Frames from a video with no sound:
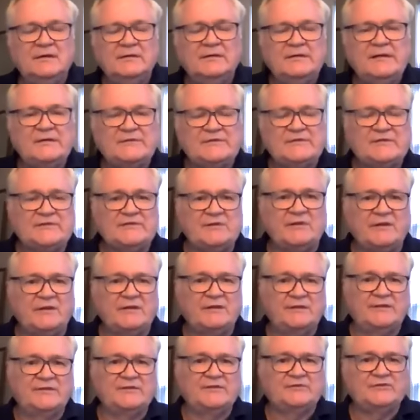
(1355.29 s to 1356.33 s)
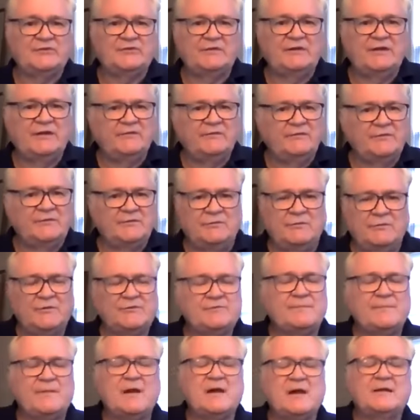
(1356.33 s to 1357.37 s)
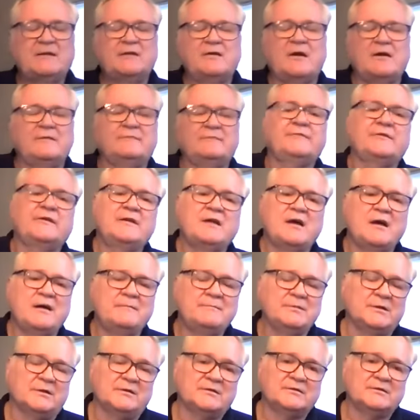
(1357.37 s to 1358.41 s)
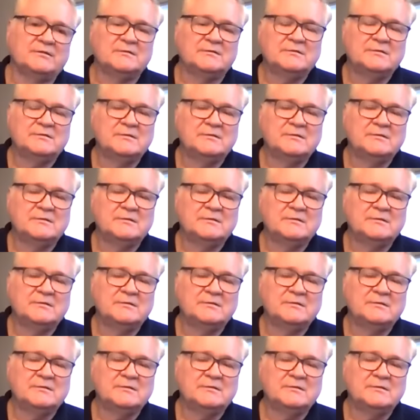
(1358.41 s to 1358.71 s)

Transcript: necessary condition given to us by Gottfried Haller.